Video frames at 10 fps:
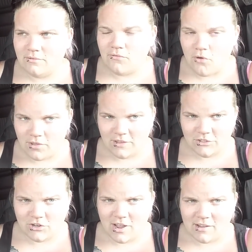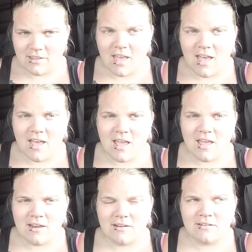for this truck, and